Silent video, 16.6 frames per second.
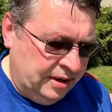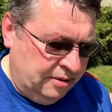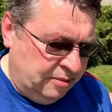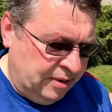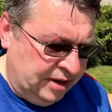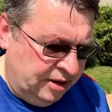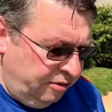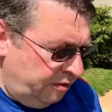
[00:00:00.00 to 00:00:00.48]

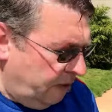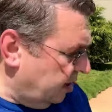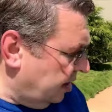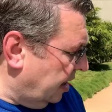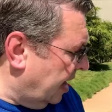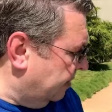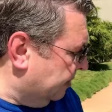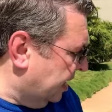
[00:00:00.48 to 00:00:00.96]
when you're rock
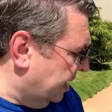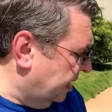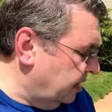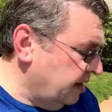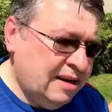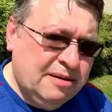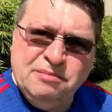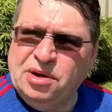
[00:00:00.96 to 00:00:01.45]
climbing,
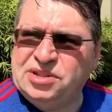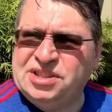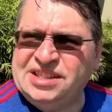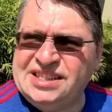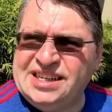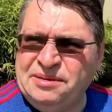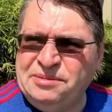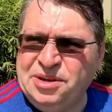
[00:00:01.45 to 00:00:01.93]
most
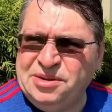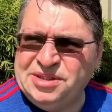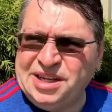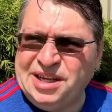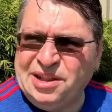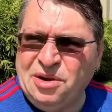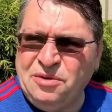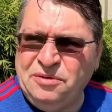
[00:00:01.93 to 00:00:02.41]
of the time you use a
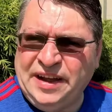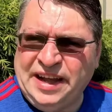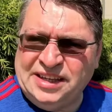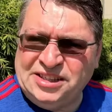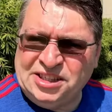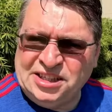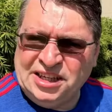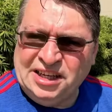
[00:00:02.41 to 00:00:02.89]
clove
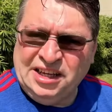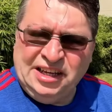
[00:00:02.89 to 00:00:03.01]
hitch,